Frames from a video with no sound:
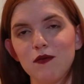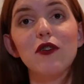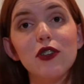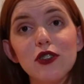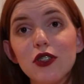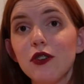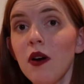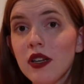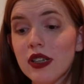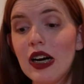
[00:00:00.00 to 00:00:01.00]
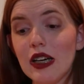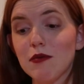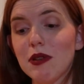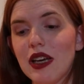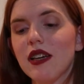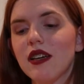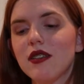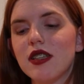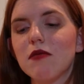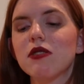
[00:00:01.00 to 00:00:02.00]
If you do want to cosplay,
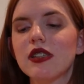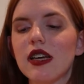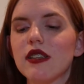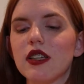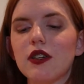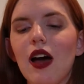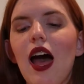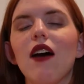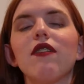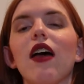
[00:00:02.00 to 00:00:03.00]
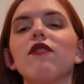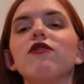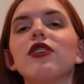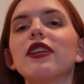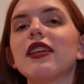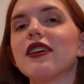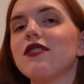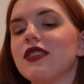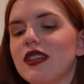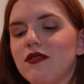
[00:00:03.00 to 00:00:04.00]
double check that you have everything
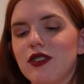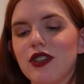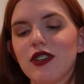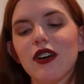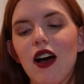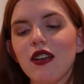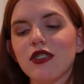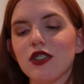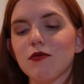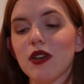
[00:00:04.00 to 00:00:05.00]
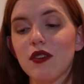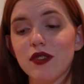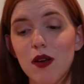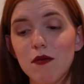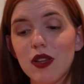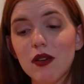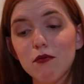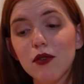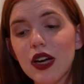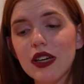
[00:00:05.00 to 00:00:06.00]
you need for your costume. If something
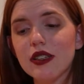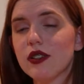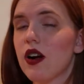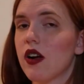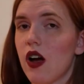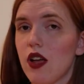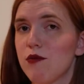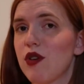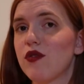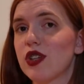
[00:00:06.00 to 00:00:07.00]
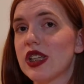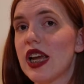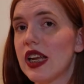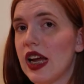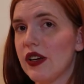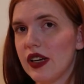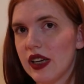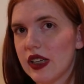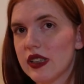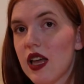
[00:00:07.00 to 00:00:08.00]
breaks, there are cosplay first aid
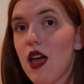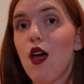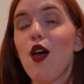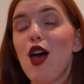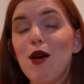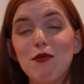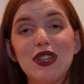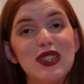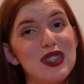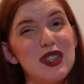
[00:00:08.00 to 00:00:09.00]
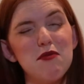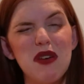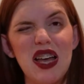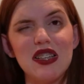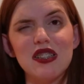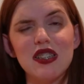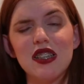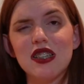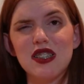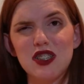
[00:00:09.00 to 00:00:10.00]
areas, but it's still best
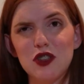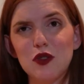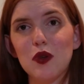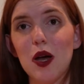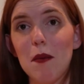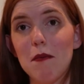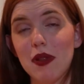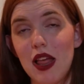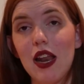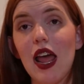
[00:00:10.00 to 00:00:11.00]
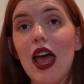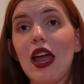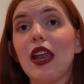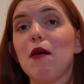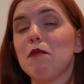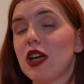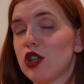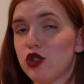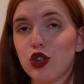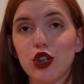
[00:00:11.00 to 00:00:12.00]
to plan ahead and make
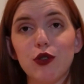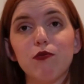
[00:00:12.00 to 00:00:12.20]
sure